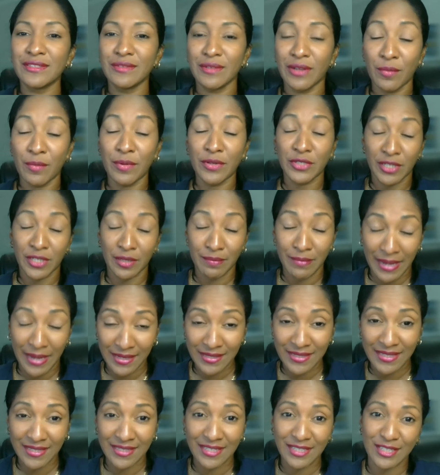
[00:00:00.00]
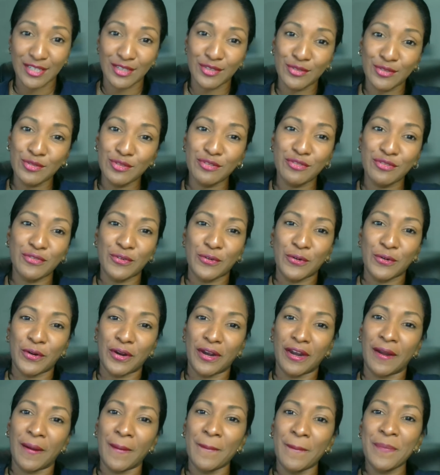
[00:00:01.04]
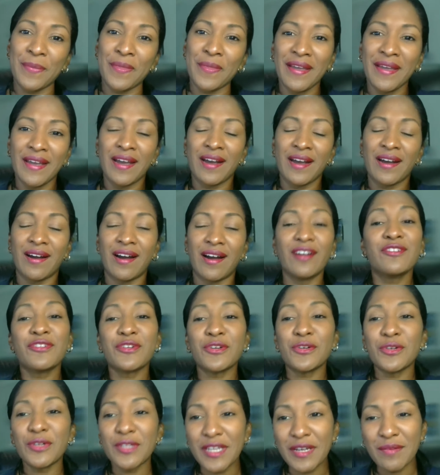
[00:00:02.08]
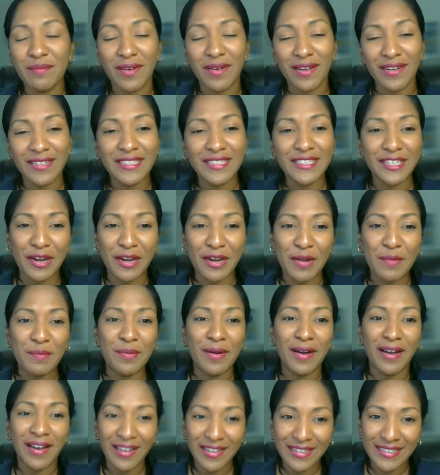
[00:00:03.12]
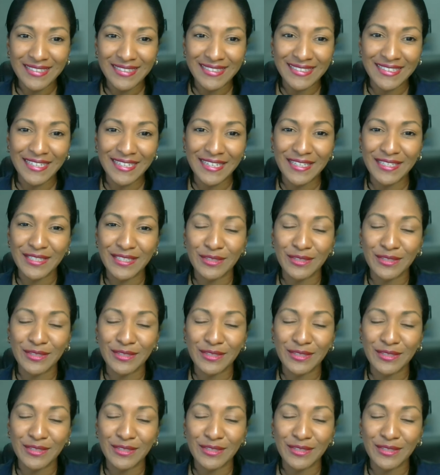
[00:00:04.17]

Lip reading: commercial banks, and it's a tool for controlling monetary policy.